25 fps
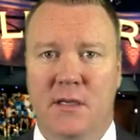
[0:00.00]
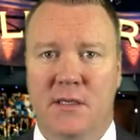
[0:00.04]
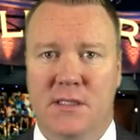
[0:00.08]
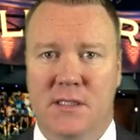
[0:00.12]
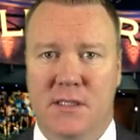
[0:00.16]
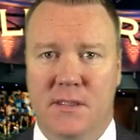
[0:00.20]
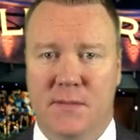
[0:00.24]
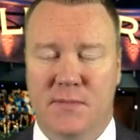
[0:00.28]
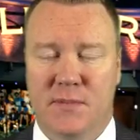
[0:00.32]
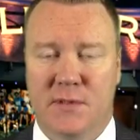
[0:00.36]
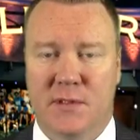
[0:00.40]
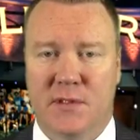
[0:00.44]

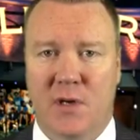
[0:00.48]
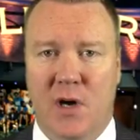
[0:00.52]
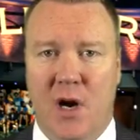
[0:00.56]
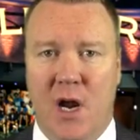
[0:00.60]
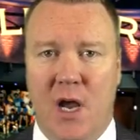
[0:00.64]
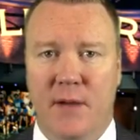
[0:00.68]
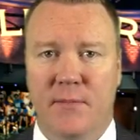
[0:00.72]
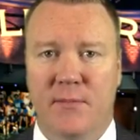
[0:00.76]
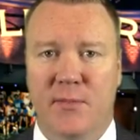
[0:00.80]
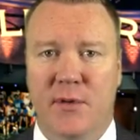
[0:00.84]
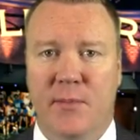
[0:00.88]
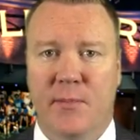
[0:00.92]

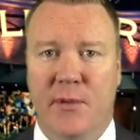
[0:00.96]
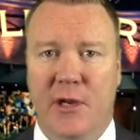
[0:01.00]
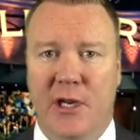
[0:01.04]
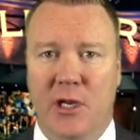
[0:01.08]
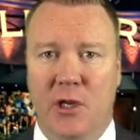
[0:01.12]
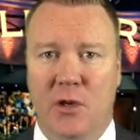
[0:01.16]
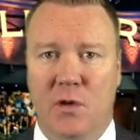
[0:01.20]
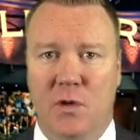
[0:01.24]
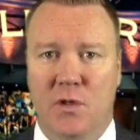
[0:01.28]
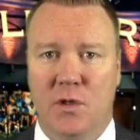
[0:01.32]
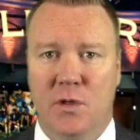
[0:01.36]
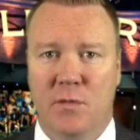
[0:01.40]
Subscribe to my
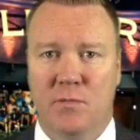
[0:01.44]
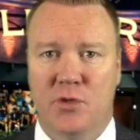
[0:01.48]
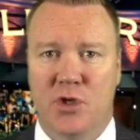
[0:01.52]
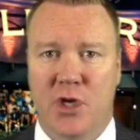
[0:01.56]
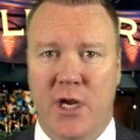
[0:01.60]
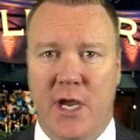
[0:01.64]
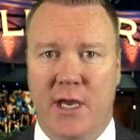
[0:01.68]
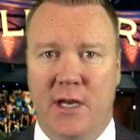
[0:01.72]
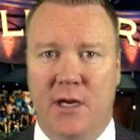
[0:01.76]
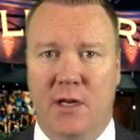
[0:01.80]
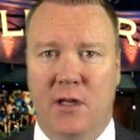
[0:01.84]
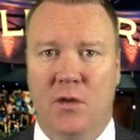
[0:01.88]
YouTube
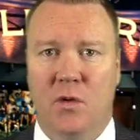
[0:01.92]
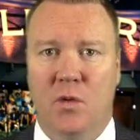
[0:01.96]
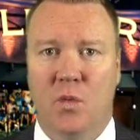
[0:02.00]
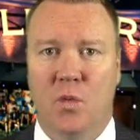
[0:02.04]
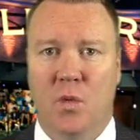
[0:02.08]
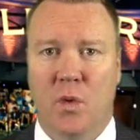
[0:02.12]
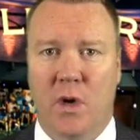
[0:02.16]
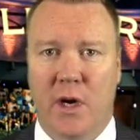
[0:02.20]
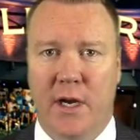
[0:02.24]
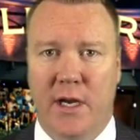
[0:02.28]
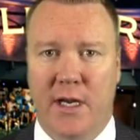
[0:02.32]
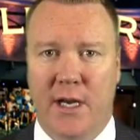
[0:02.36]
channel
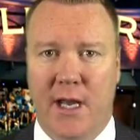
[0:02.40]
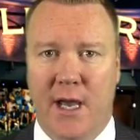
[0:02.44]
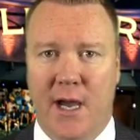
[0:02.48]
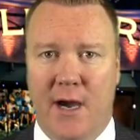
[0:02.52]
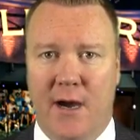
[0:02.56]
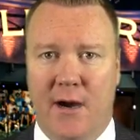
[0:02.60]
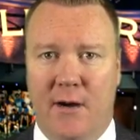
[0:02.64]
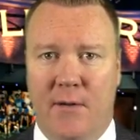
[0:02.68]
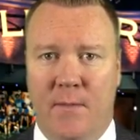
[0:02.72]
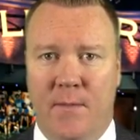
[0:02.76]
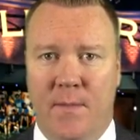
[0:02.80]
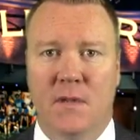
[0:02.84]
right
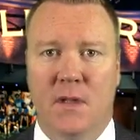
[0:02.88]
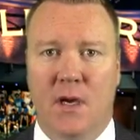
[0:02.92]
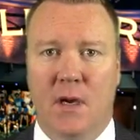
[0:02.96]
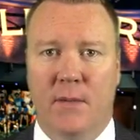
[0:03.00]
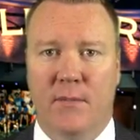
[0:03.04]
now.